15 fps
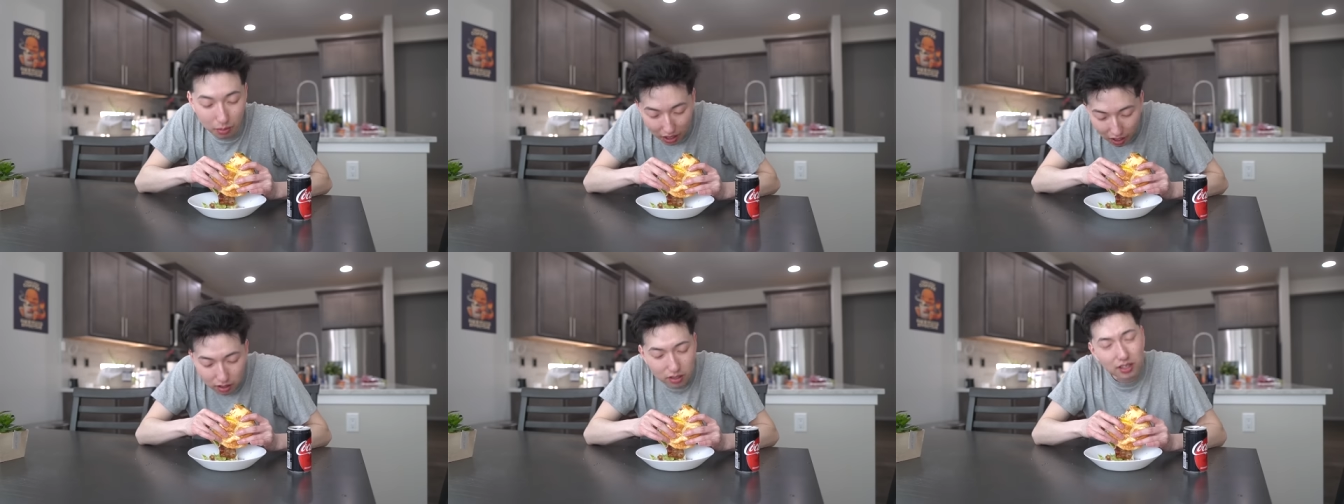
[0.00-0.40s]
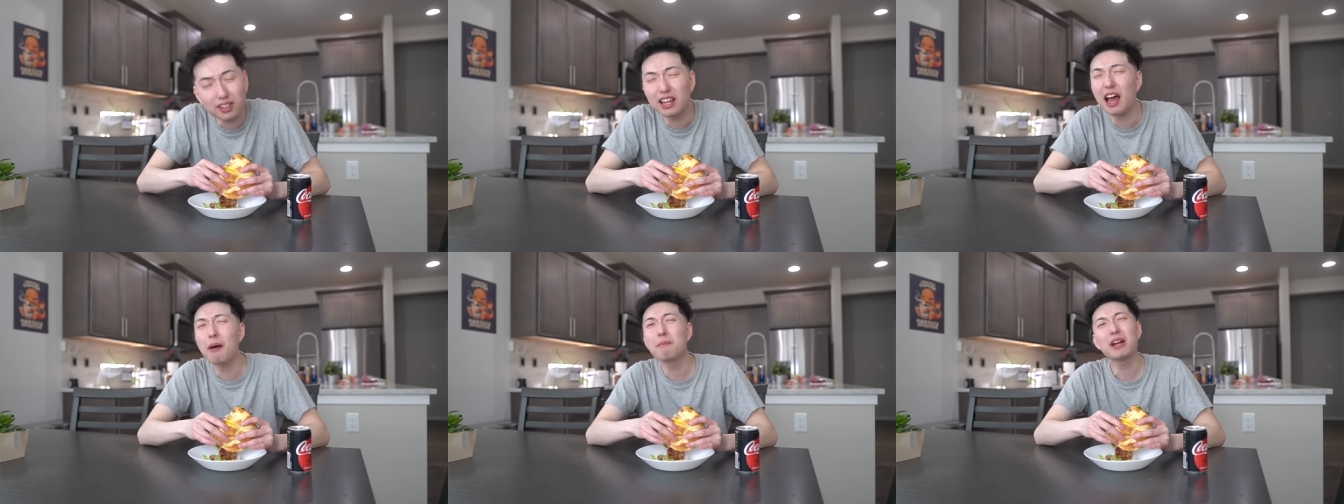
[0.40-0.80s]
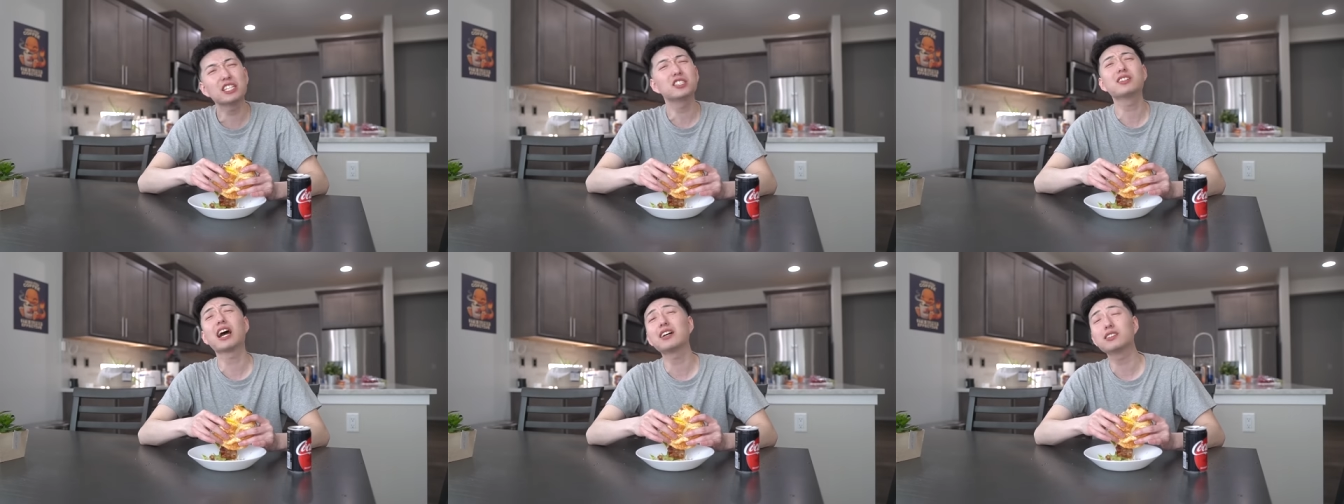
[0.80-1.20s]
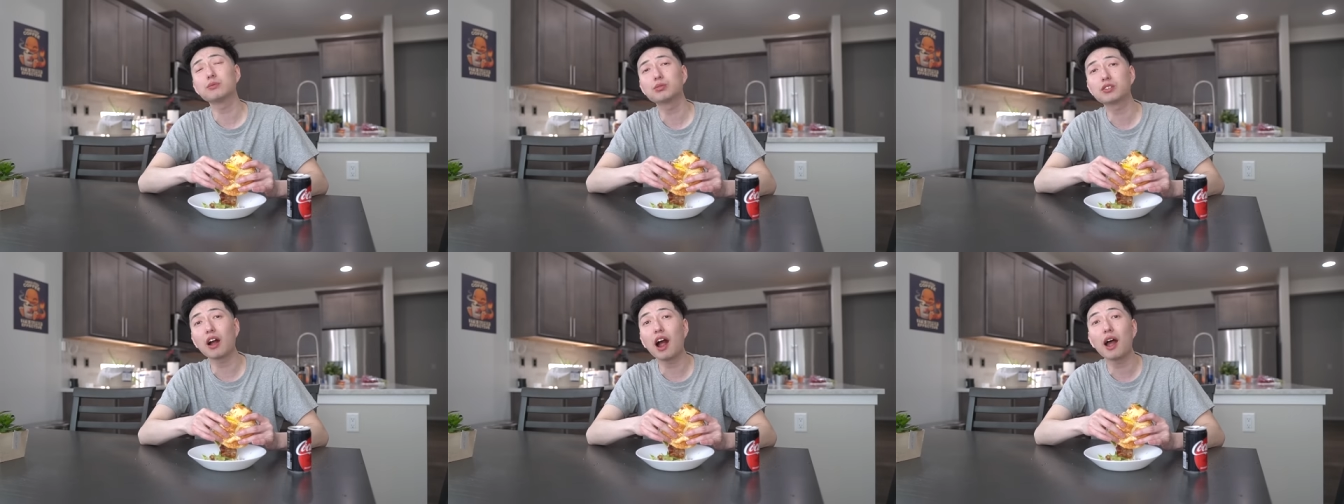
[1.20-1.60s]
But other than that, make sure you guys
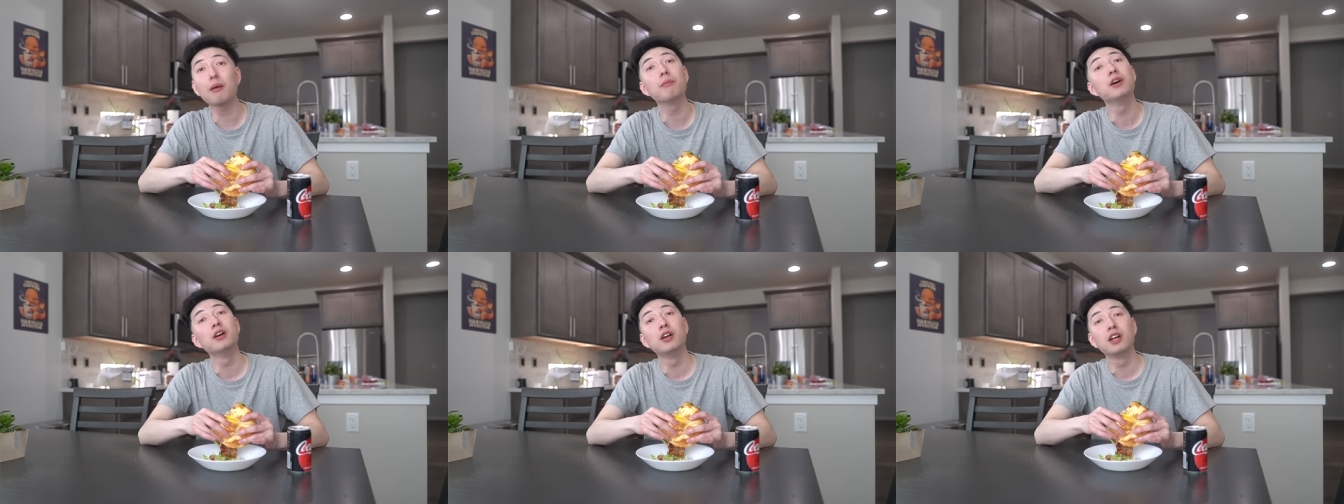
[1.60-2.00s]
subscribe